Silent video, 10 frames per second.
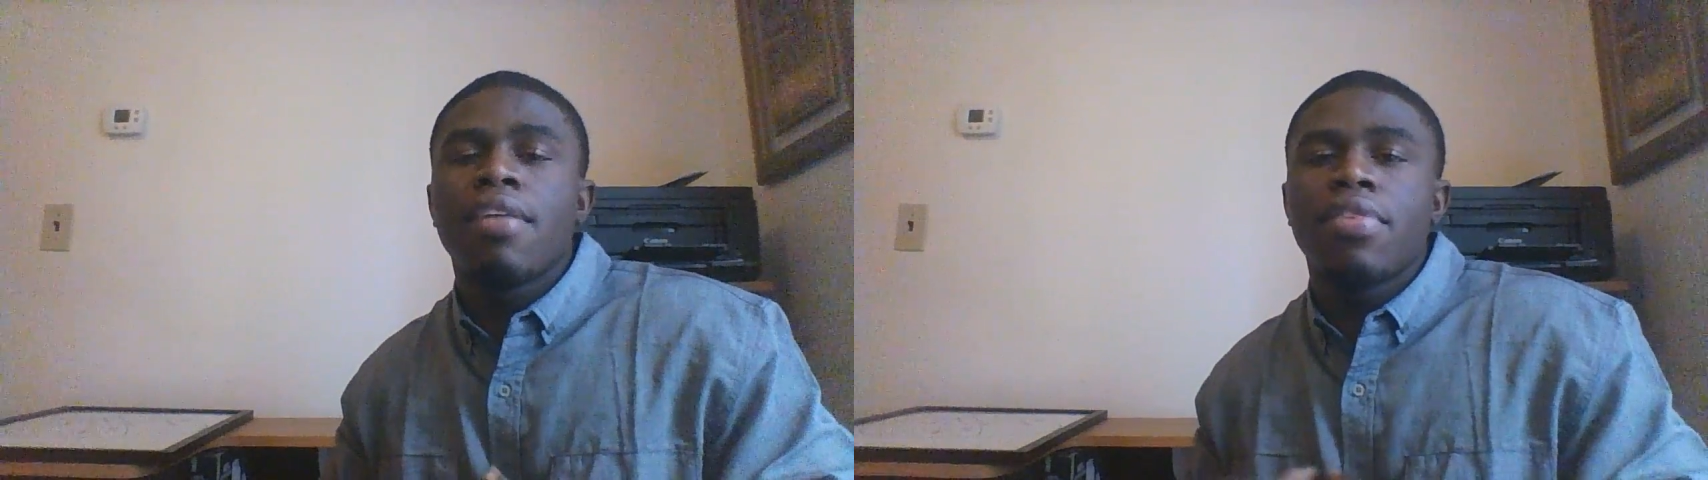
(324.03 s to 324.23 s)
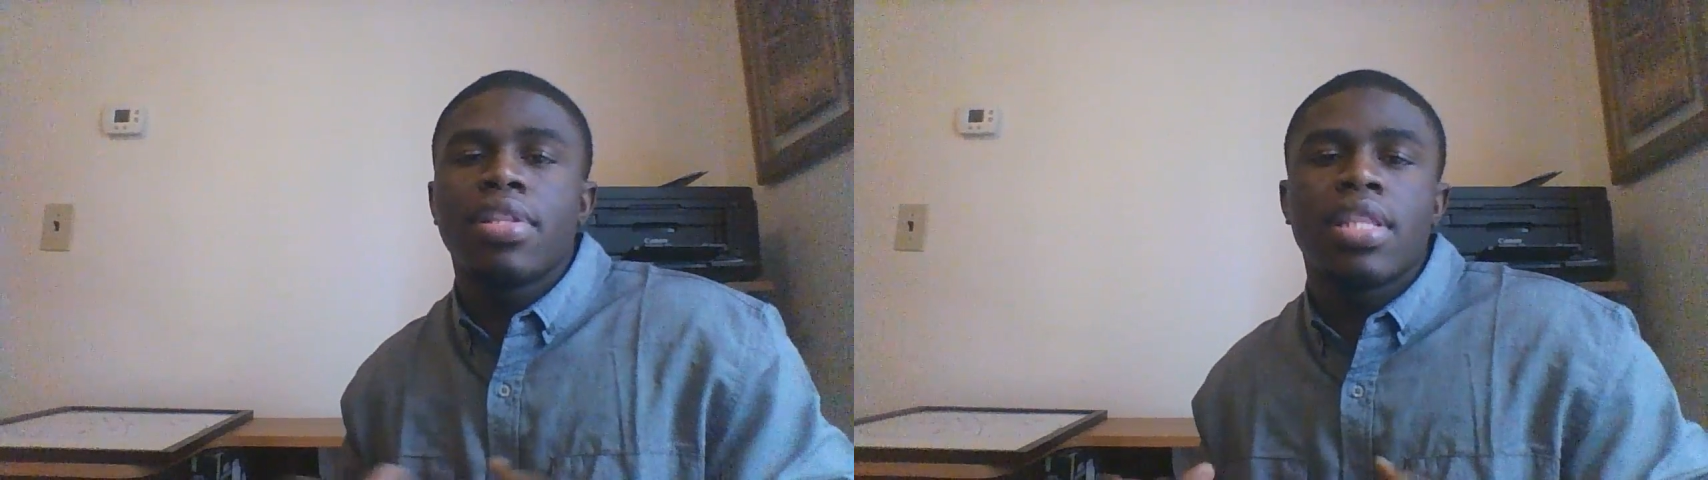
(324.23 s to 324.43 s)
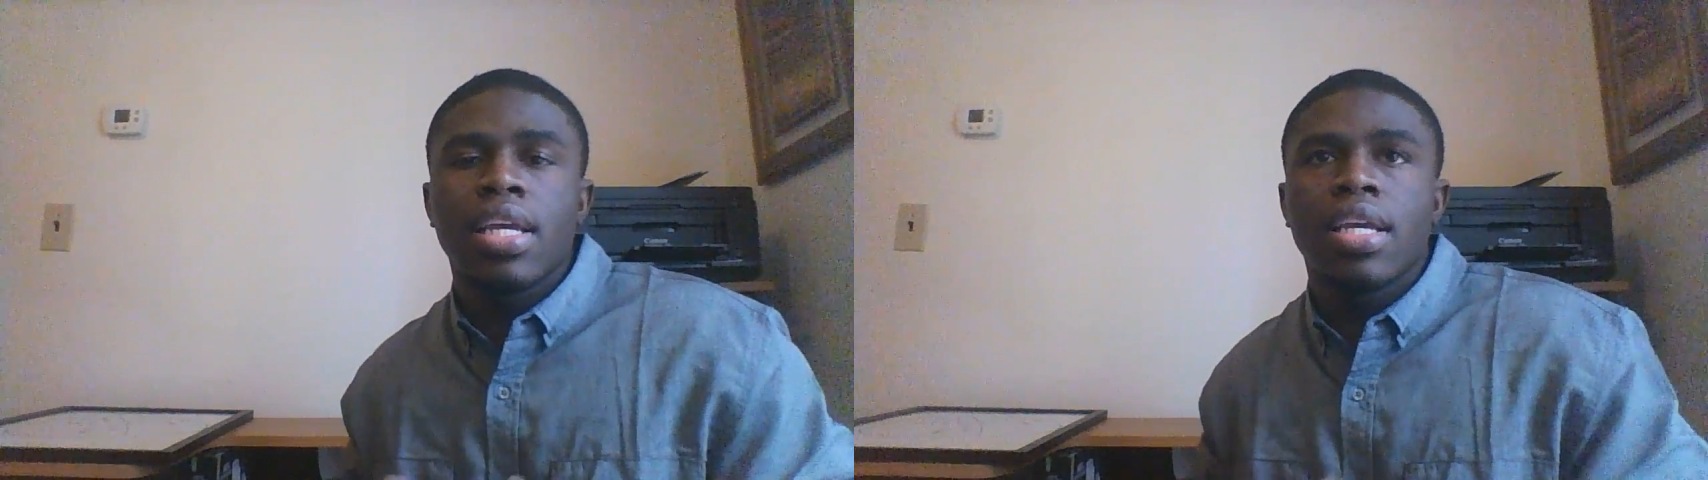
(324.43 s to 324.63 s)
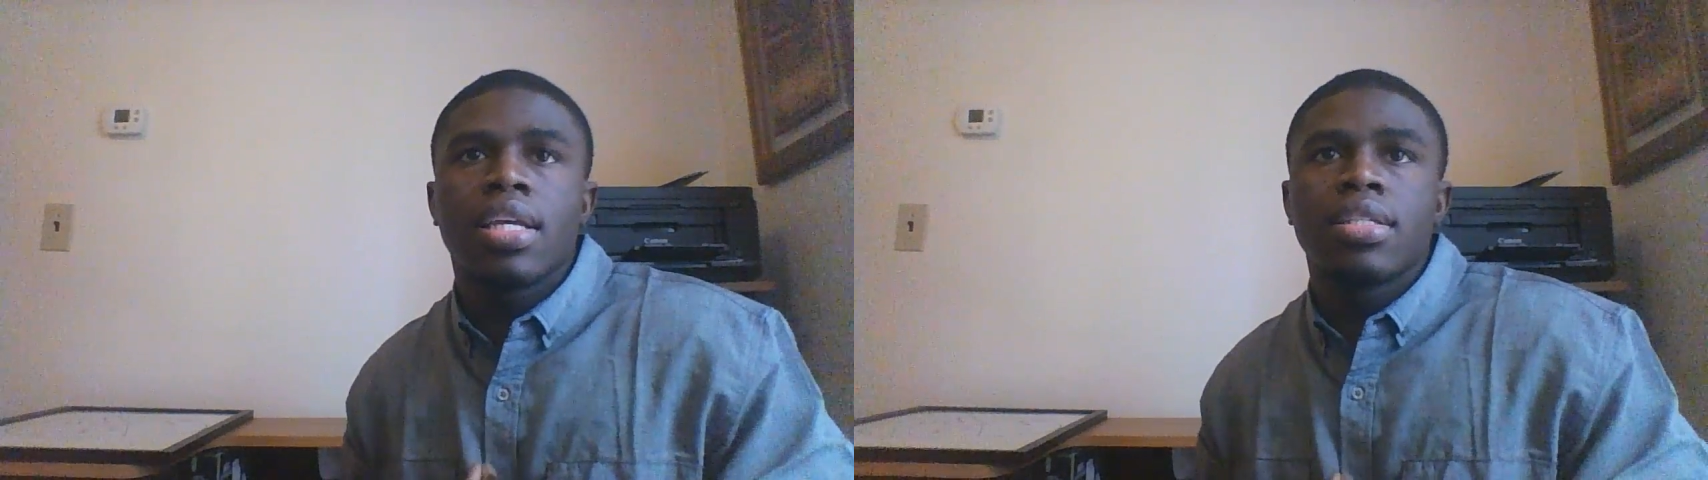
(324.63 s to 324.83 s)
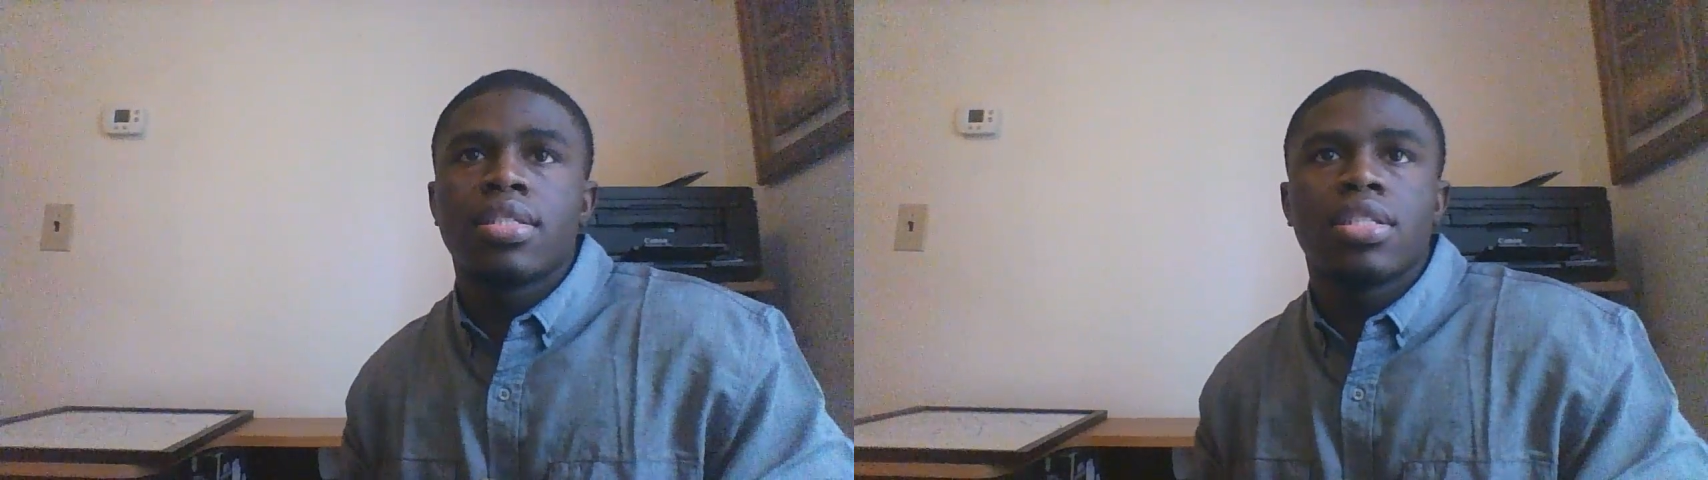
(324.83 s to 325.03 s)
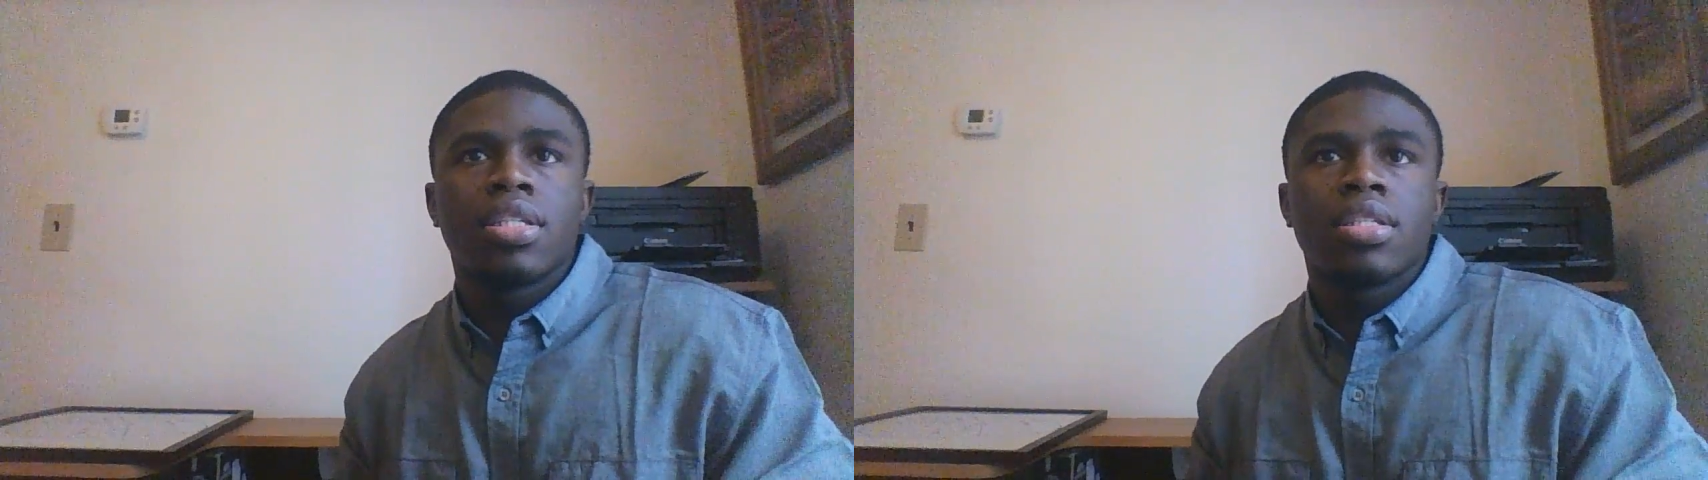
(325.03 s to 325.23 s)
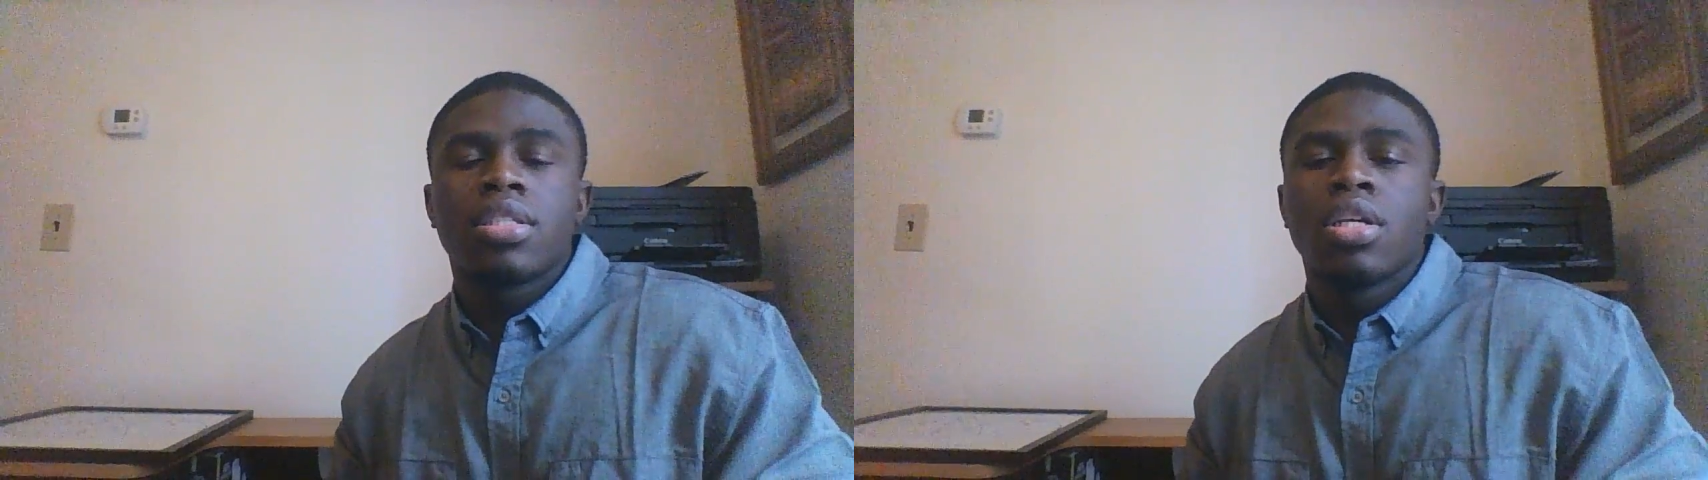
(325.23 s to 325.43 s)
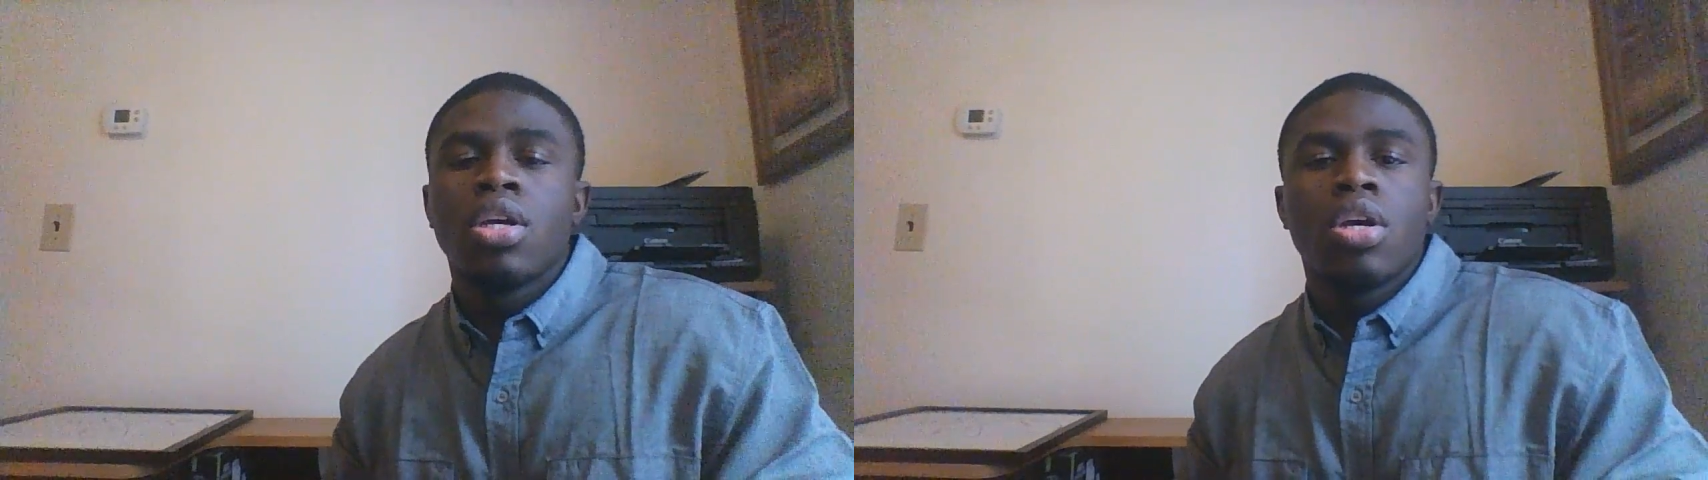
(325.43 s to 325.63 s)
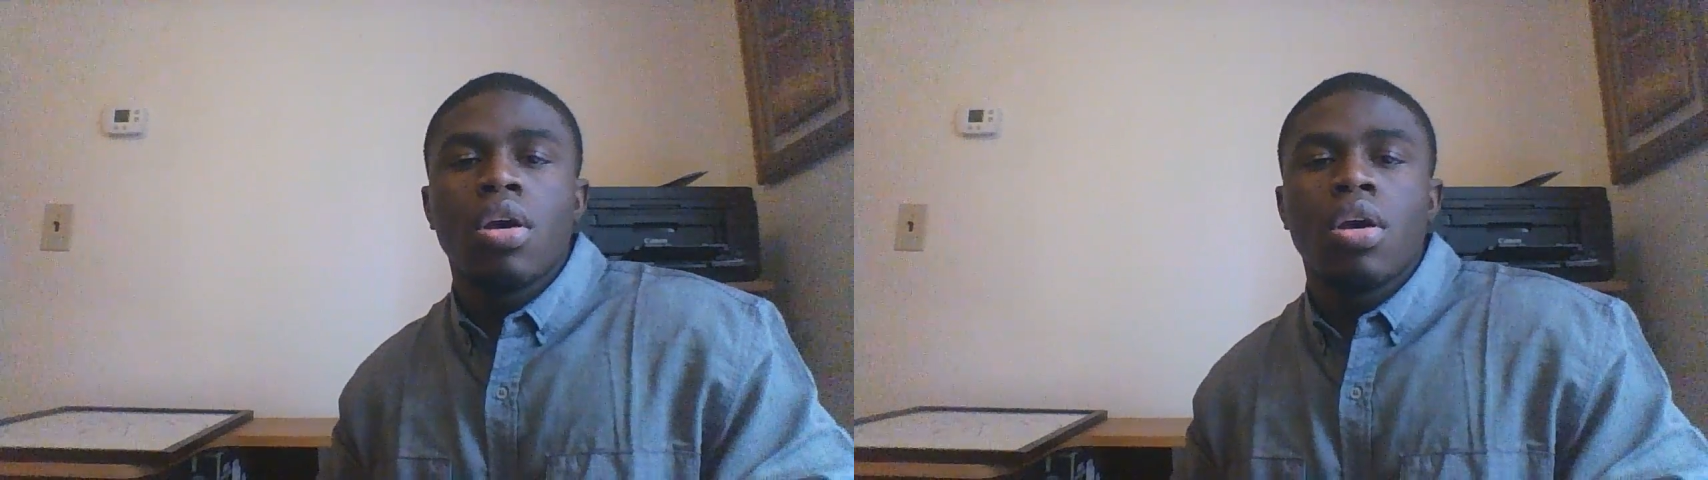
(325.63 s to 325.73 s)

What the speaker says: everything is just